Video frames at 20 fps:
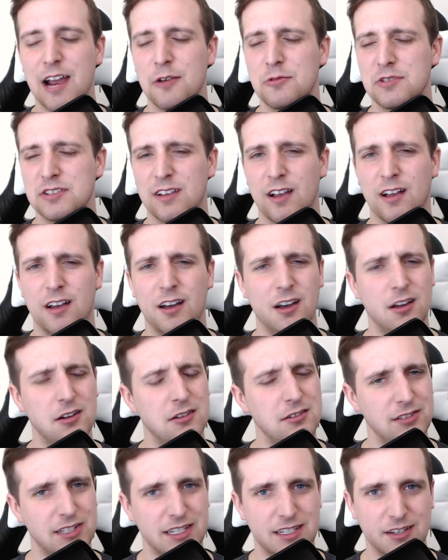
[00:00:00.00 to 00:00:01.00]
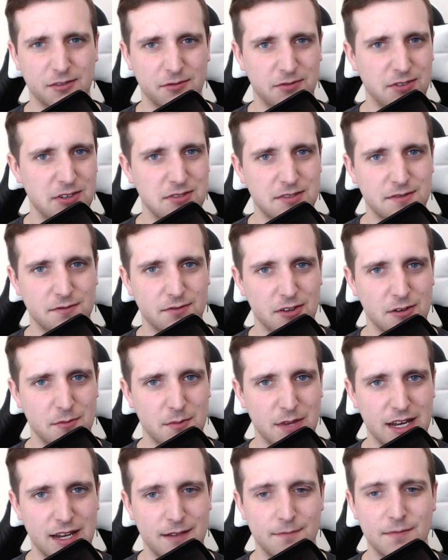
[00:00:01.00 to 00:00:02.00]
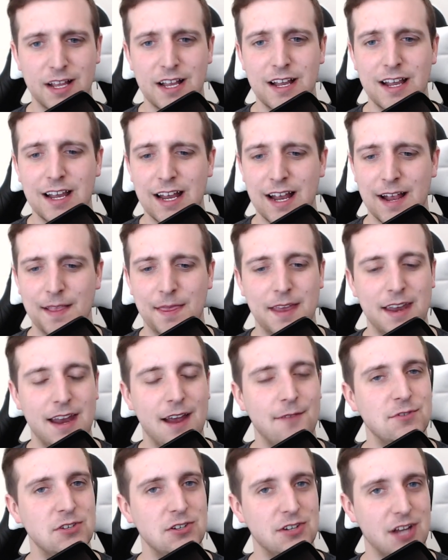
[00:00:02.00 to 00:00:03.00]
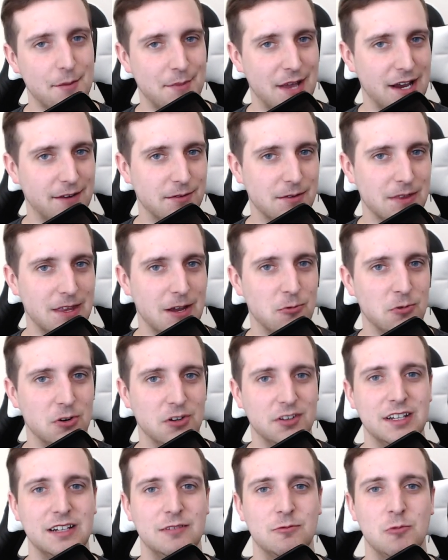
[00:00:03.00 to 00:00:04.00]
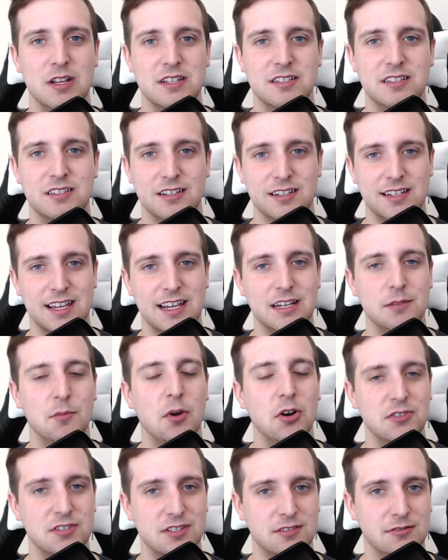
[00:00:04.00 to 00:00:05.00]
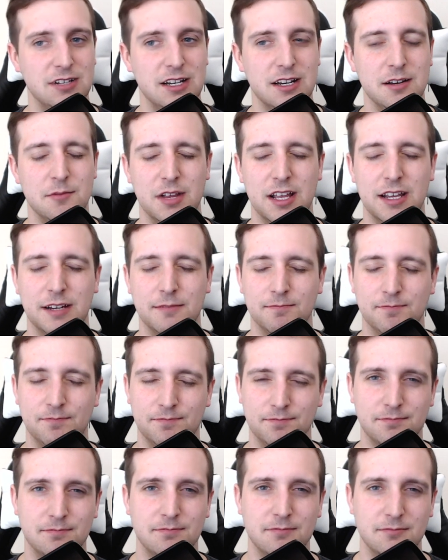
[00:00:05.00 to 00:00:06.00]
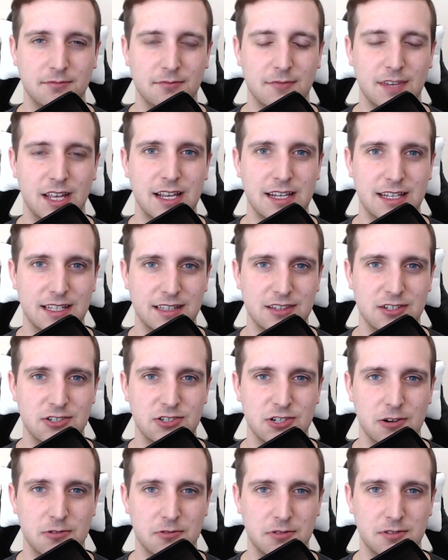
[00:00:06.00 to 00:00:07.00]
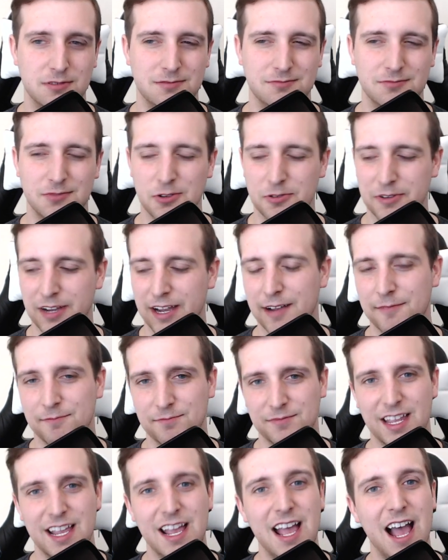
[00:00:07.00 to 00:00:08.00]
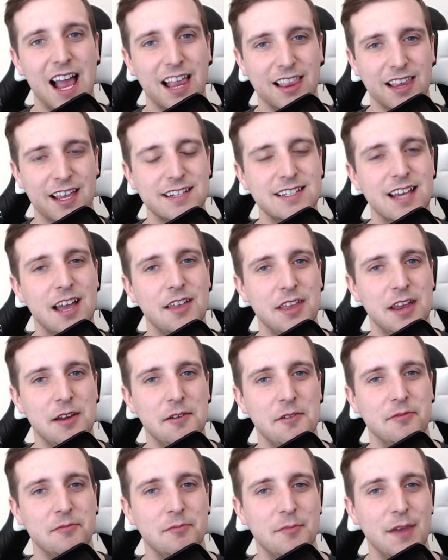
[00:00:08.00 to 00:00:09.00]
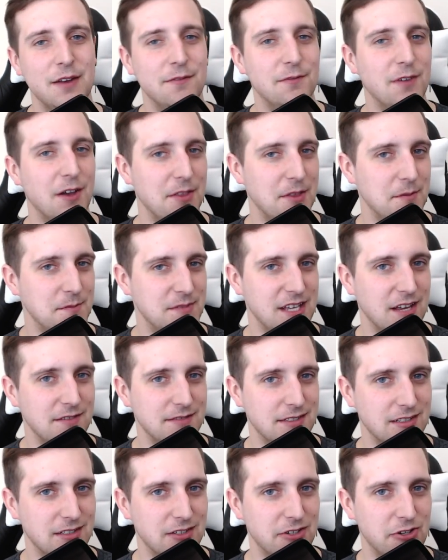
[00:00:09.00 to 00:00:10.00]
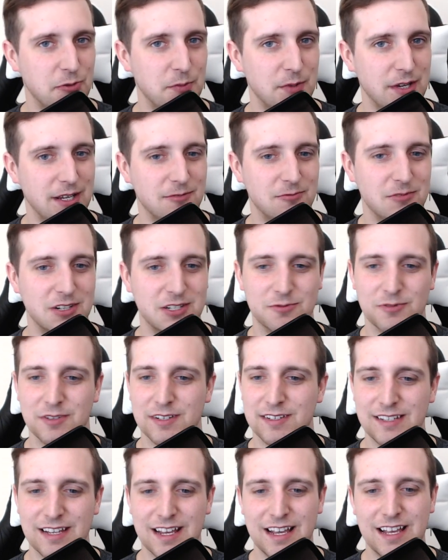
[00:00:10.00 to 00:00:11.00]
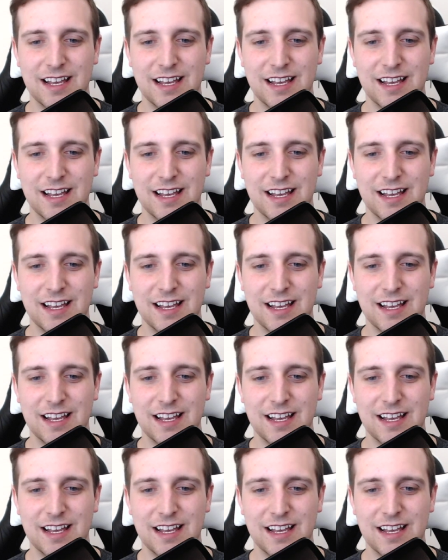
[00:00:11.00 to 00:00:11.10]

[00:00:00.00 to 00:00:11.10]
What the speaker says: I was utterly confused for a minute. And then after you got back from that world, it went to Kingdom Hearts 3, and I'm like, I get the joke. Okay. I liked how they made fun of themselves a little bit, which was